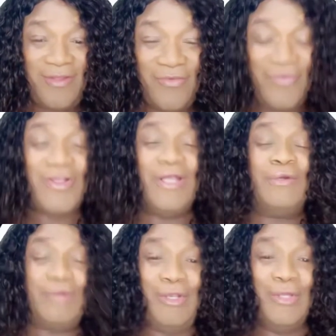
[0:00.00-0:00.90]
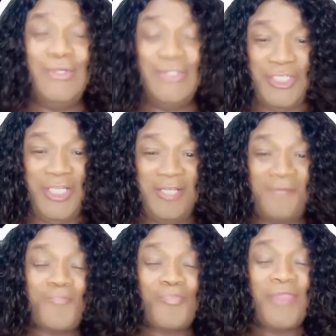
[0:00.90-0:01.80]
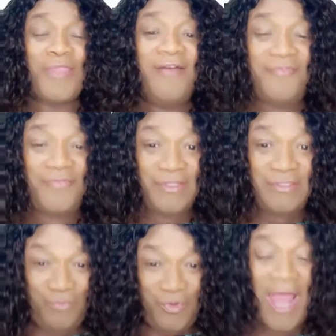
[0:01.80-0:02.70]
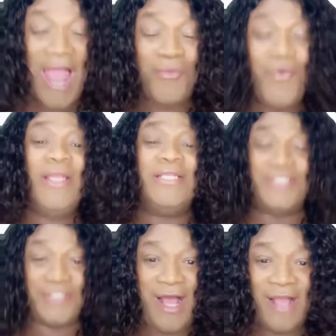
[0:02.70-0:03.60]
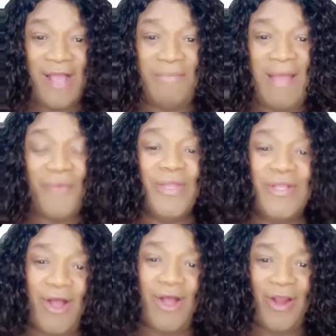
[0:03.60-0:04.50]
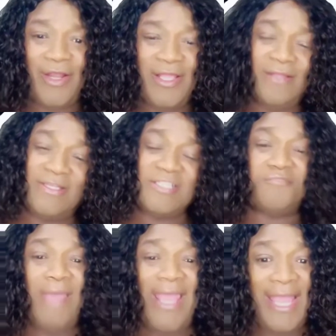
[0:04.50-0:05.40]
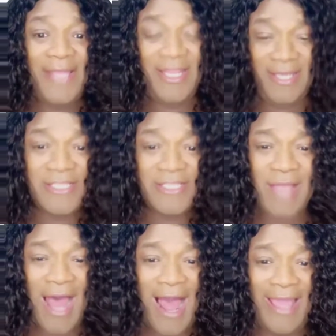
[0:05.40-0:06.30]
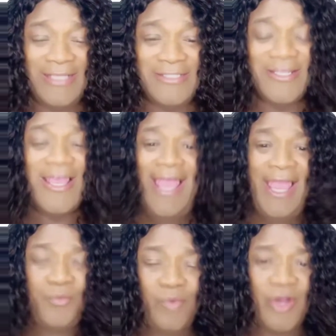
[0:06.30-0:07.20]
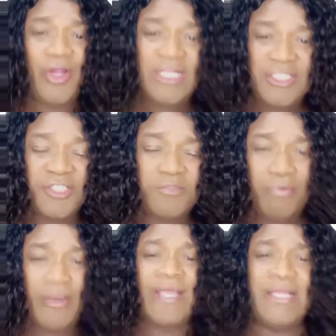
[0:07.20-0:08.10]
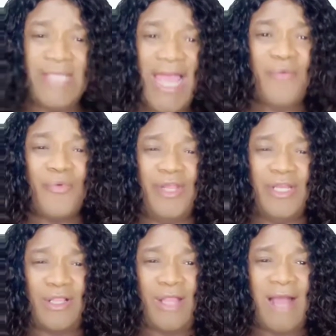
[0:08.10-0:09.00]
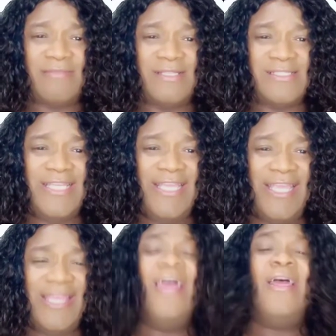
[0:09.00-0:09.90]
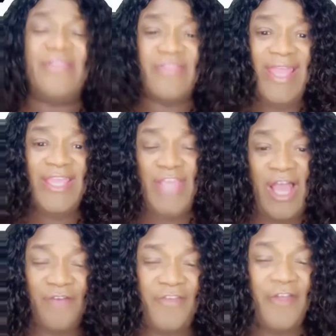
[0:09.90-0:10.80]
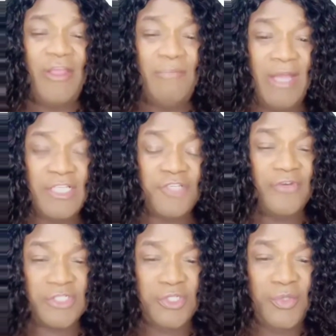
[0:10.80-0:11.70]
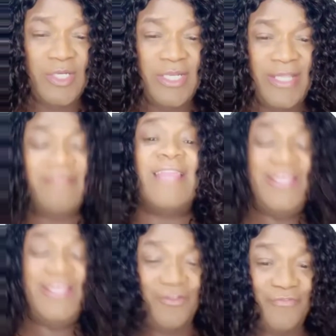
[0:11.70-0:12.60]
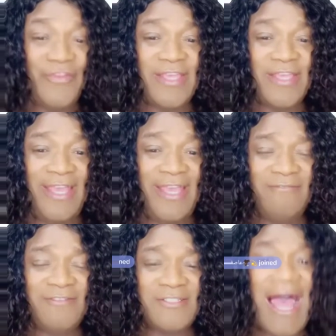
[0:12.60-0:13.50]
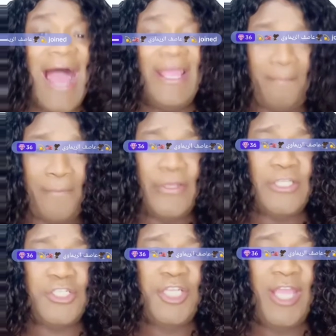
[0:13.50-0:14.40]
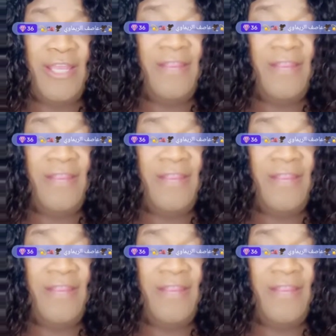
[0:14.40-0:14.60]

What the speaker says: conclusion of this, what I wanted to talk about regarding this man and his lies. And we're going to just break it down. We're going to clock the T. Thank y'all very much for tuning in. Thank you for the gifts. I appreciate it.